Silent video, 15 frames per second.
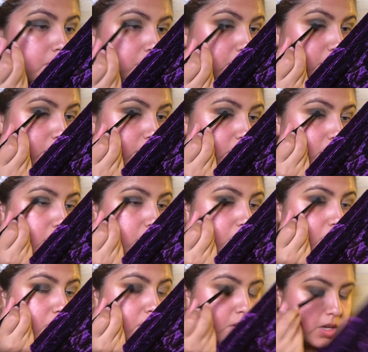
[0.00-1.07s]
But
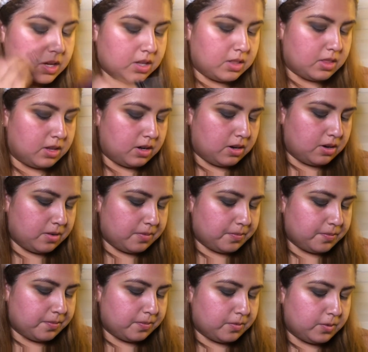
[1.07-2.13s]
we'll get in there
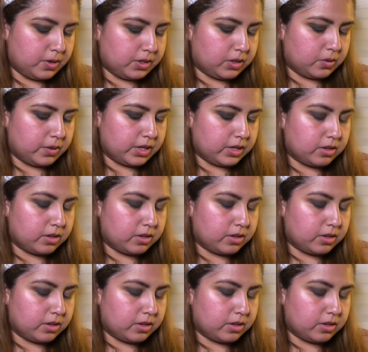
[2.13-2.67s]
really quick.